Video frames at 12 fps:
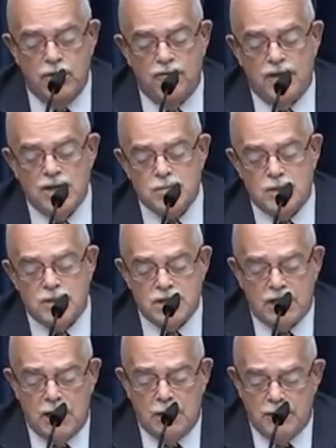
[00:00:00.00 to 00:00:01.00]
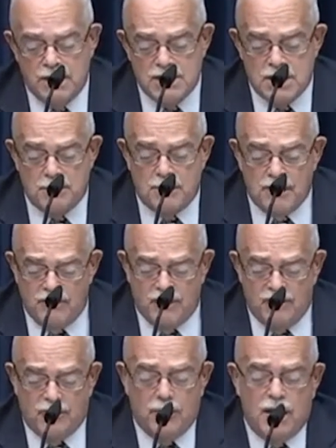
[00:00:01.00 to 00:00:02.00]
investments in companies that
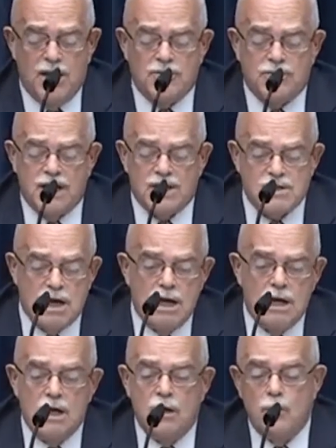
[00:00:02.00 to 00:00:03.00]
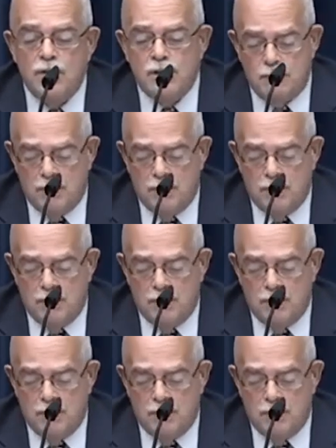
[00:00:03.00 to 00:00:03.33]
benefit from contracts with the